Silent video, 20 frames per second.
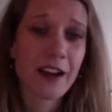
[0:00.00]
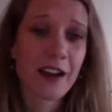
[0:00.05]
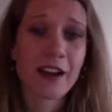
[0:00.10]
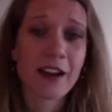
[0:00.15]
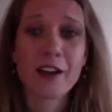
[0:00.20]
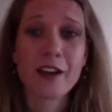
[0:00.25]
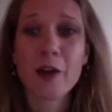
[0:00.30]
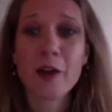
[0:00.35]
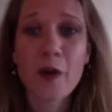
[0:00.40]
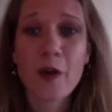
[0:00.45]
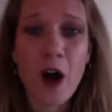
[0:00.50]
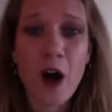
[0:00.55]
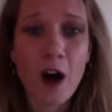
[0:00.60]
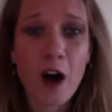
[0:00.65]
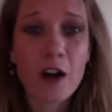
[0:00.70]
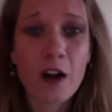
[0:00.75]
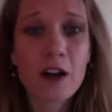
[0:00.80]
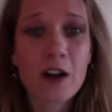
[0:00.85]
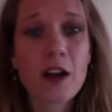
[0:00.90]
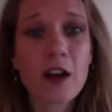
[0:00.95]

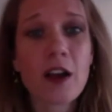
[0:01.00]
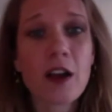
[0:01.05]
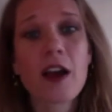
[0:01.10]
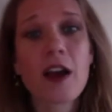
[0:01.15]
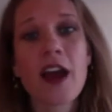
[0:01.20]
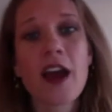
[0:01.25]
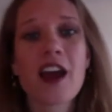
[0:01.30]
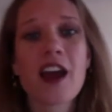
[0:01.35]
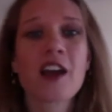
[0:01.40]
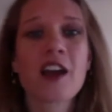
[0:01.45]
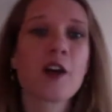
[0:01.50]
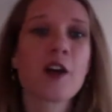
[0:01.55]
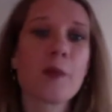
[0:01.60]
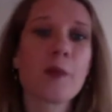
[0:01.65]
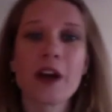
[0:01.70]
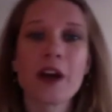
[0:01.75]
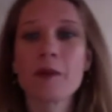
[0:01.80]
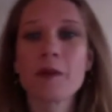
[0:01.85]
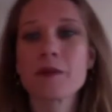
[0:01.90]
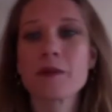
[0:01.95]
U-Haul and go pick
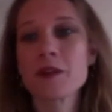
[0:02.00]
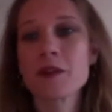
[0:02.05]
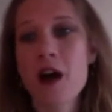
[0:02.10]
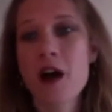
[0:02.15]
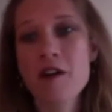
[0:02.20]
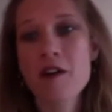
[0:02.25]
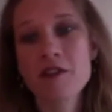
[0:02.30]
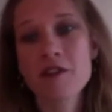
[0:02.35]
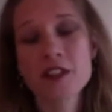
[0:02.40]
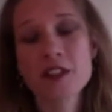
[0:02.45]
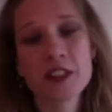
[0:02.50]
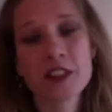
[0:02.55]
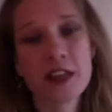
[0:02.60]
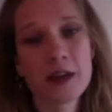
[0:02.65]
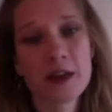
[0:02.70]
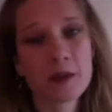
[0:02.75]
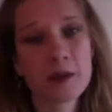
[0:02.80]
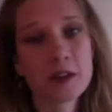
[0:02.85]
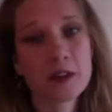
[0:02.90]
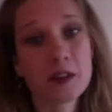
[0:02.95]
up some conference
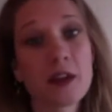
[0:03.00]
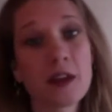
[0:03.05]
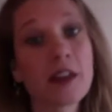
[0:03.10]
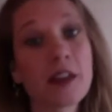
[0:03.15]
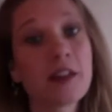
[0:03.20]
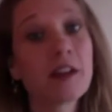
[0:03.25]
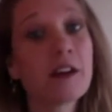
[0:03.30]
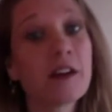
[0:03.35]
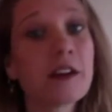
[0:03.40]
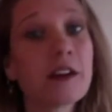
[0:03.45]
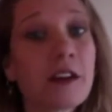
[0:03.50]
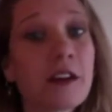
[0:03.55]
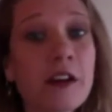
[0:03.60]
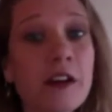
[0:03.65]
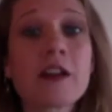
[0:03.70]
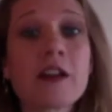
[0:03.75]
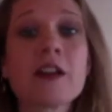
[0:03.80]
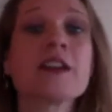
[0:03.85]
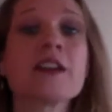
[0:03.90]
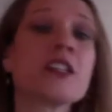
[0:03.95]
tables, and they're in good
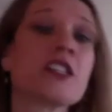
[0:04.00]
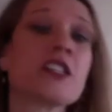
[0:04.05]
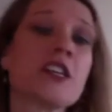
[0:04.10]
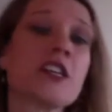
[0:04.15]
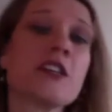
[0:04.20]
condition.